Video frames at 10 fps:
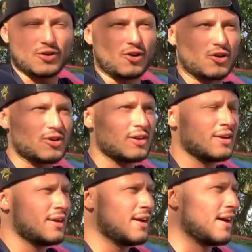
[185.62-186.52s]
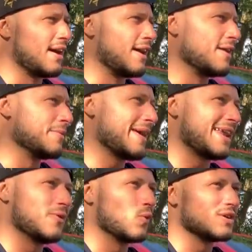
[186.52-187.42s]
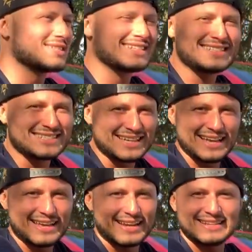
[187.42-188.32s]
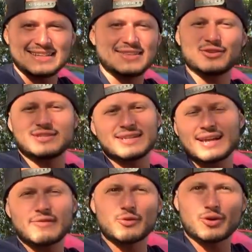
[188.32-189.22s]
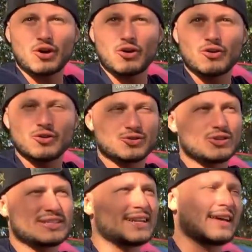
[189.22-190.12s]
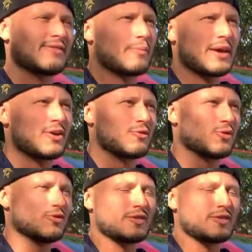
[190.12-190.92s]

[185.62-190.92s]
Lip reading: car. And it wasn't in stick, and it either didn't have the Recaros or it didn't have the Pano roof.